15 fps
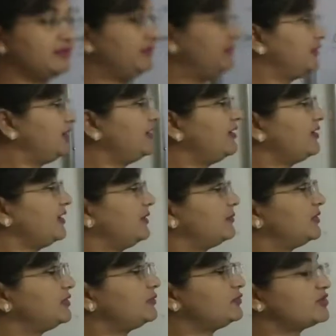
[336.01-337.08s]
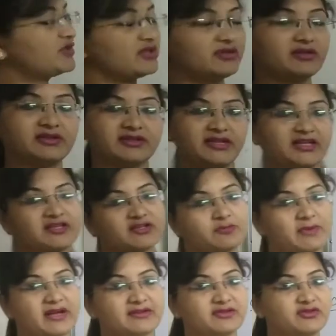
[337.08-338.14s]
We are able to share text
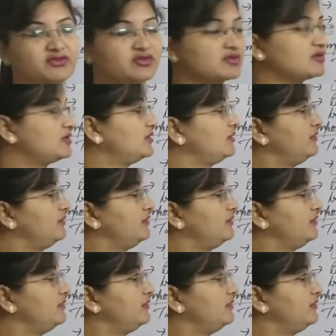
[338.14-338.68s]
messages.